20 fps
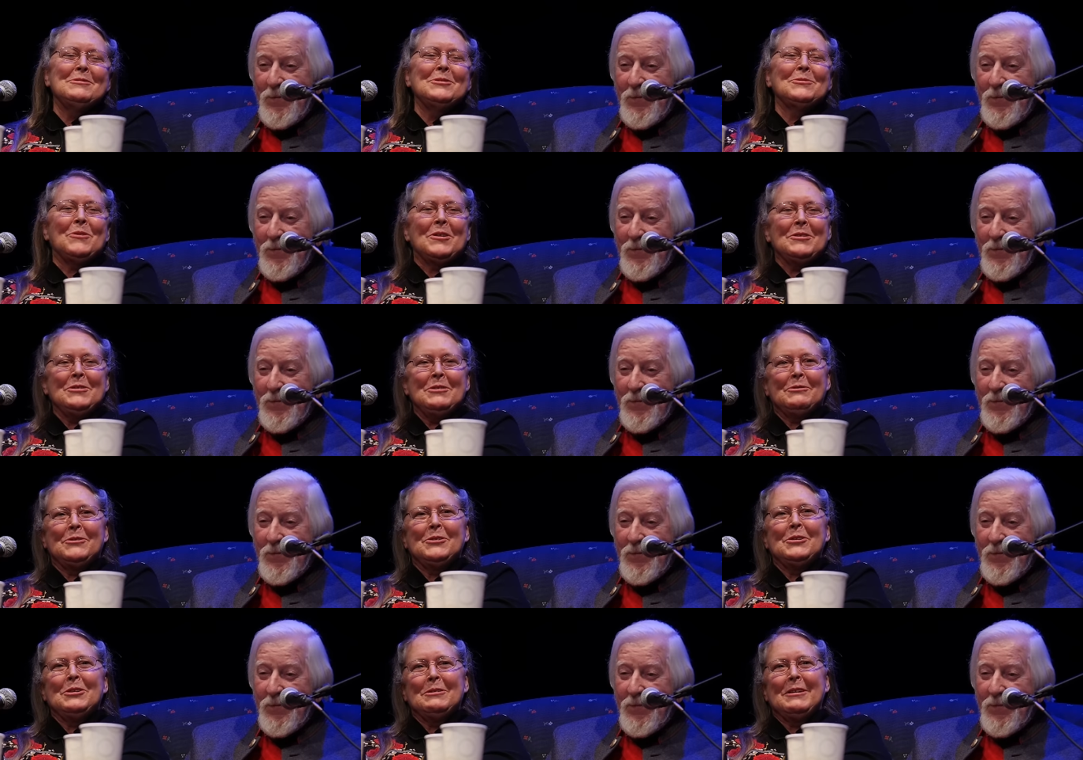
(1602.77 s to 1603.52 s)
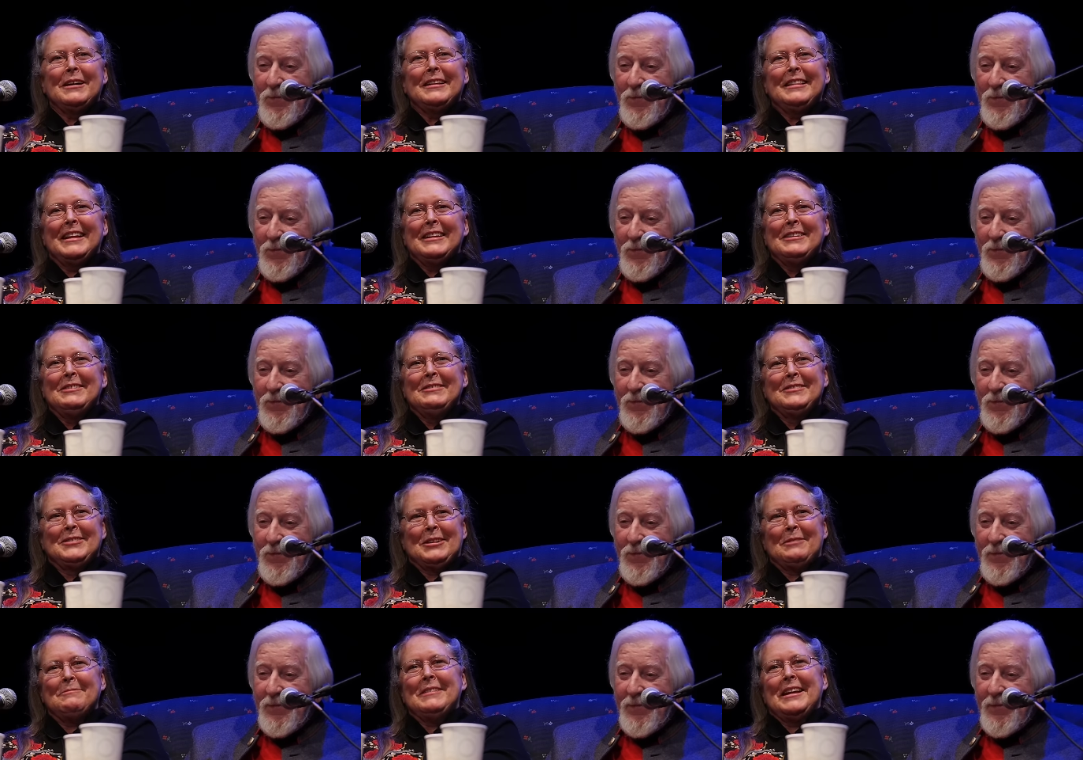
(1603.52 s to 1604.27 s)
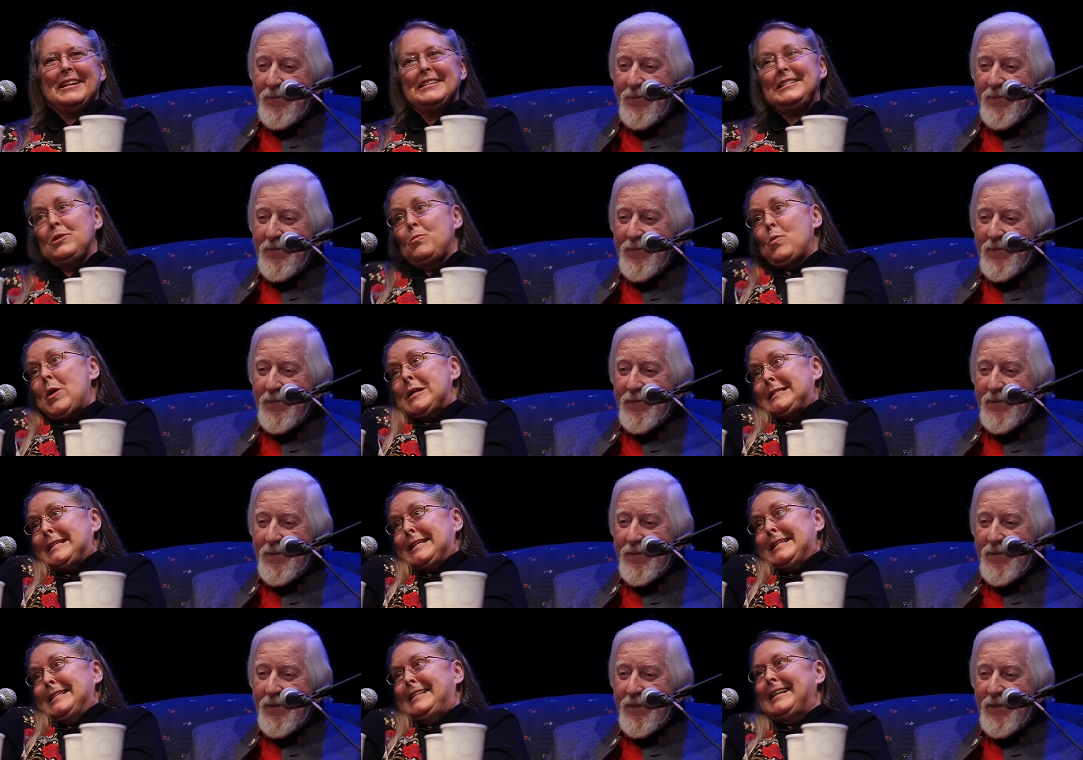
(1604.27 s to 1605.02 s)
Speaker 1: was wonderful, and then some days he
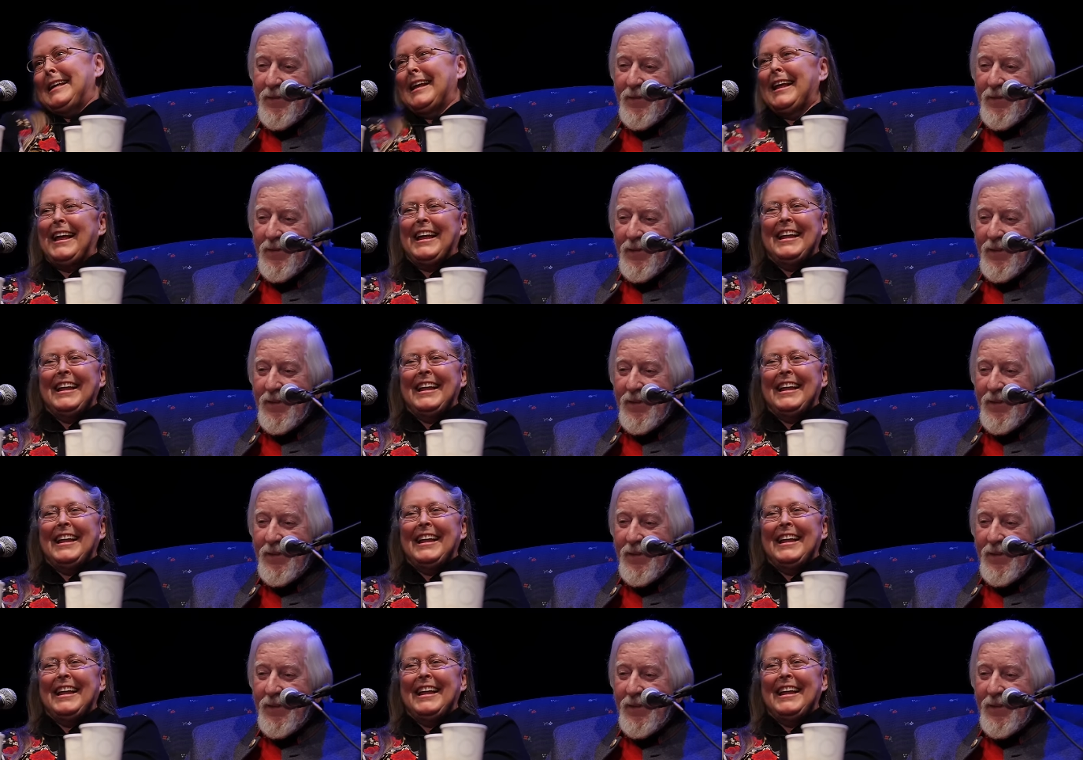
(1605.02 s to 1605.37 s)
wasn't.